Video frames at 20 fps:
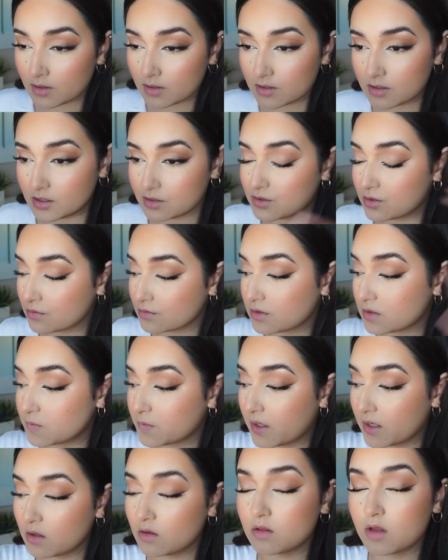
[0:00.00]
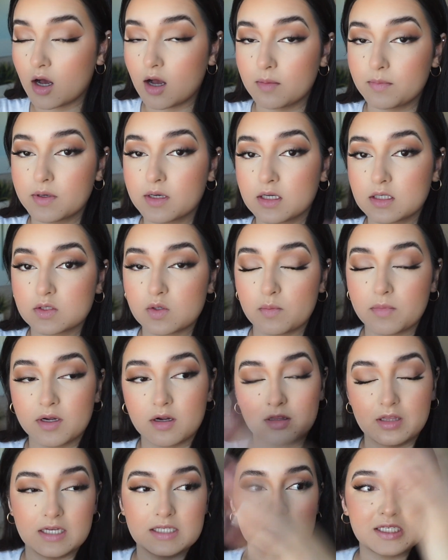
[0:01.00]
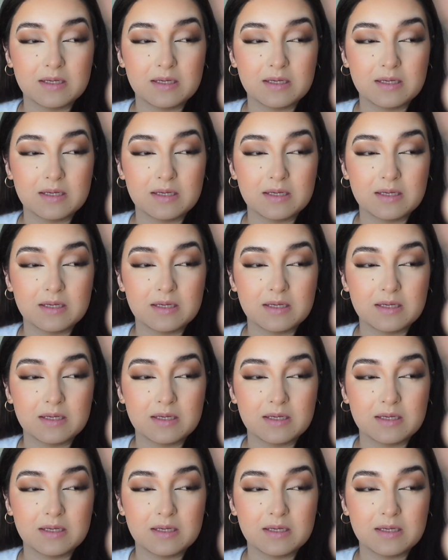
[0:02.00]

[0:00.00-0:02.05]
And I don't spray a lot because, oh my god, last